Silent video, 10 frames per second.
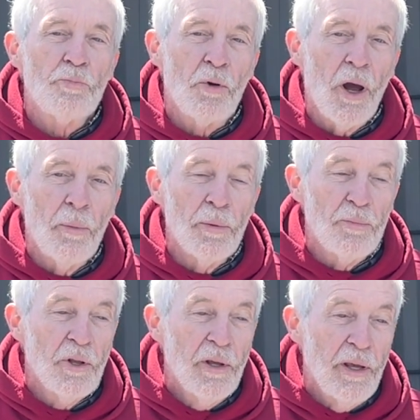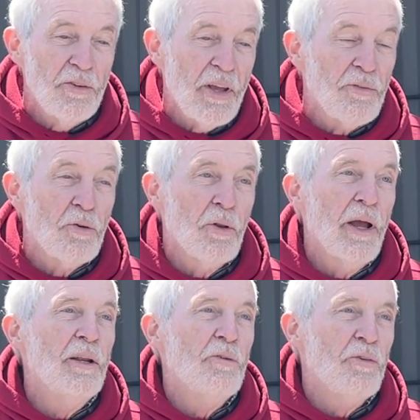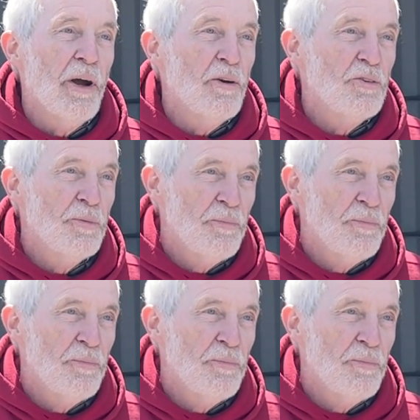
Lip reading: problems is after lightning fires.